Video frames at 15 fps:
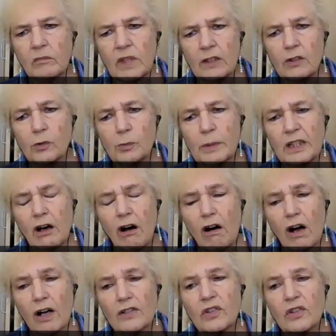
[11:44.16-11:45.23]
is
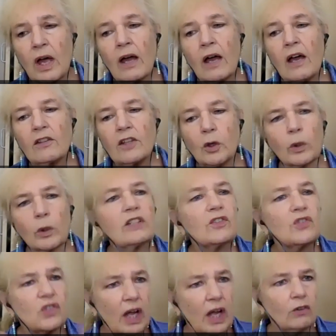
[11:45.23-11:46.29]
because the
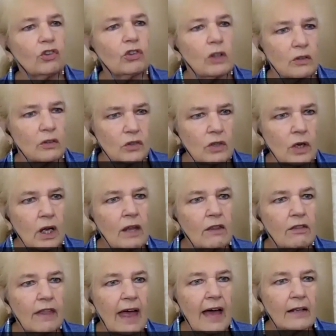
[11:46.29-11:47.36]
organizations
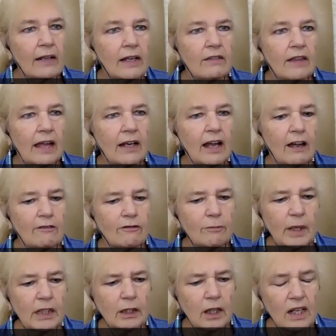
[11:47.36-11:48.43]
that that have
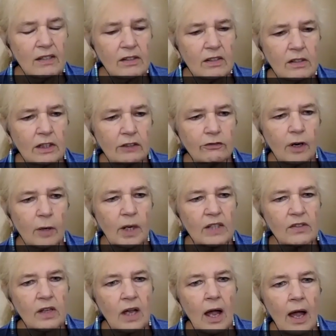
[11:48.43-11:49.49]
been licensing from
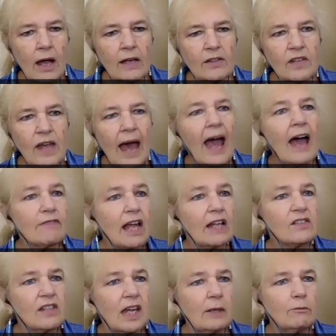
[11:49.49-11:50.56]
us have that
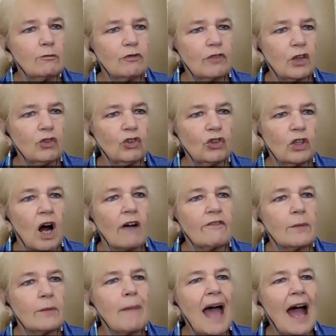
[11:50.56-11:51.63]
same vision of
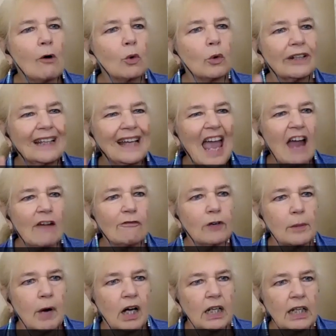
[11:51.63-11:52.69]
empowering
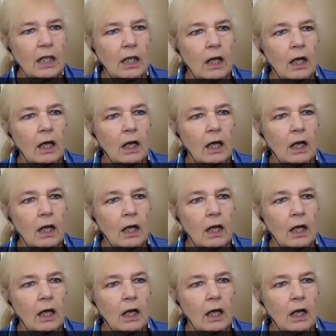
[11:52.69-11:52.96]
everybody.